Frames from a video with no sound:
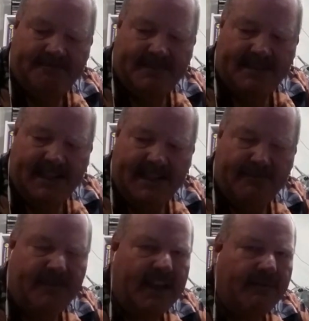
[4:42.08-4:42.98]
the
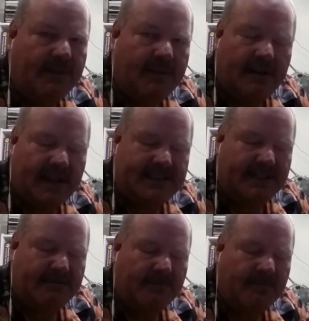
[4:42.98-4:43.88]
TM5 or
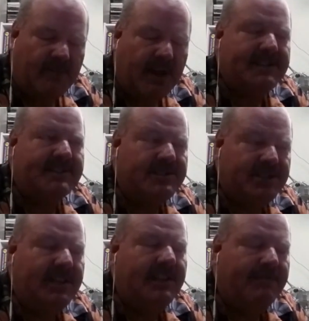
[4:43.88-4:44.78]

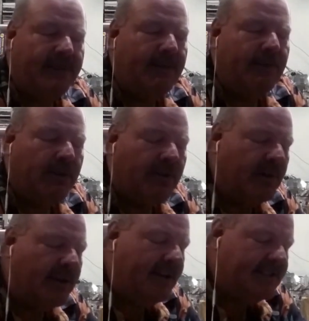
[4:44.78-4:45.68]

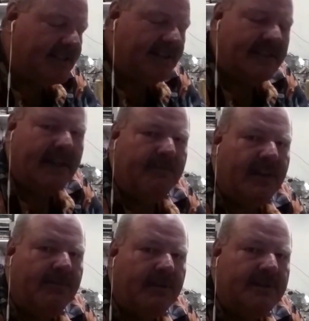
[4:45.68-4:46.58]
SG503. It's a
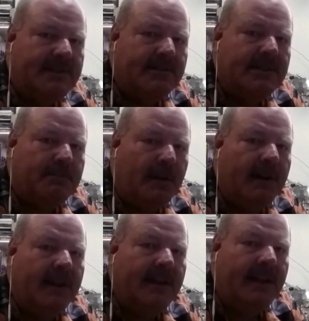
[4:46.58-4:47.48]
TM500 series
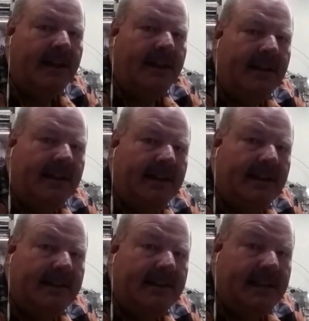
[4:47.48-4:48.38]
plug-in. The
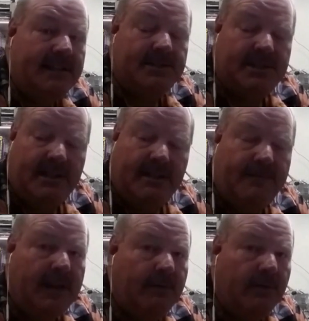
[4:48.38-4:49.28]

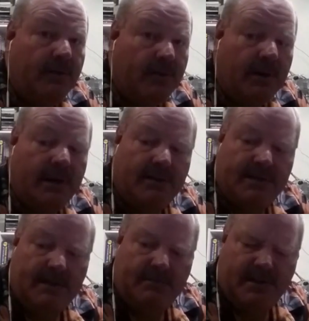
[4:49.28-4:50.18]
SG503
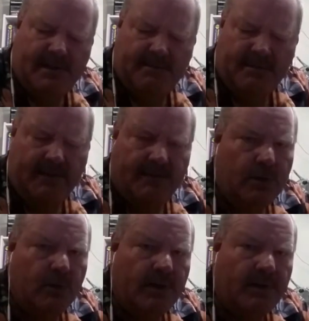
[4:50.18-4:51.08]
goes up to, I believe,
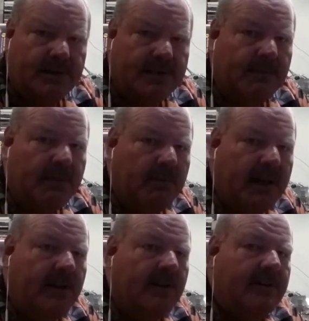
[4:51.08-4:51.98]
200 and something
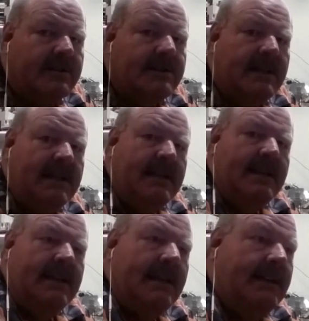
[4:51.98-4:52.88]
megahertz.
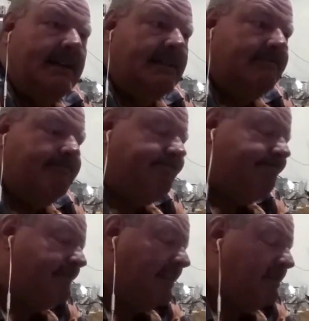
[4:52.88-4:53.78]

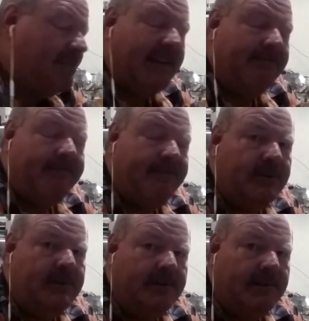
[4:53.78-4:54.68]
I've also got
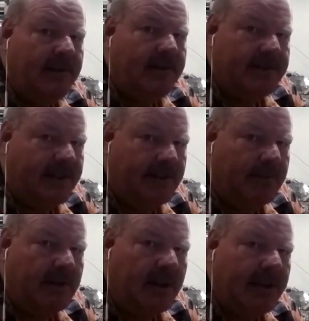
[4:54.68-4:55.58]
function generators that go
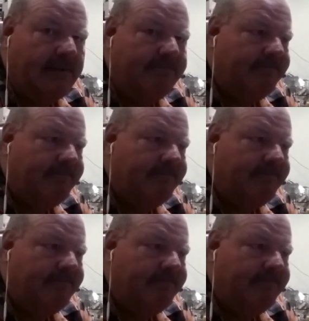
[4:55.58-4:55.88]
up to like